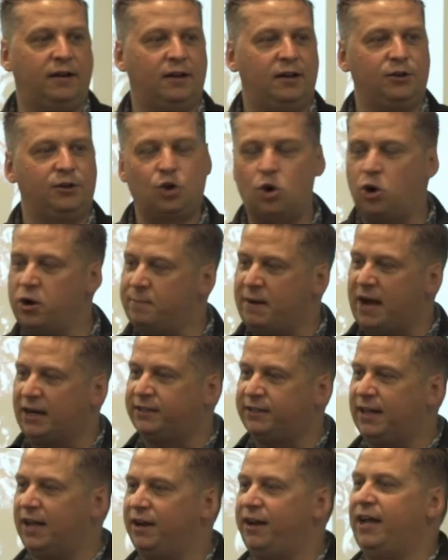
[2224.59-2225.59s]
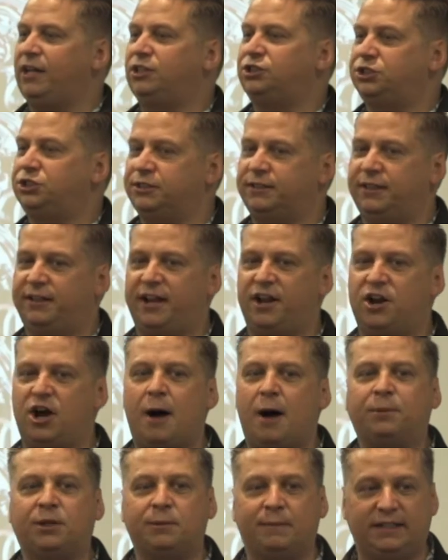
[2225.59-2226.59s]
Going back to that engine and the
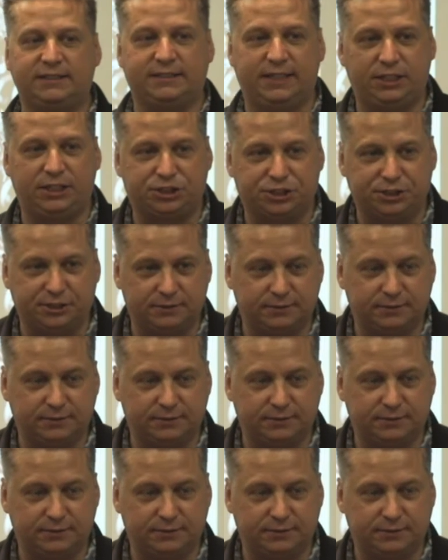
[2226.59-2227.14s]
optimization.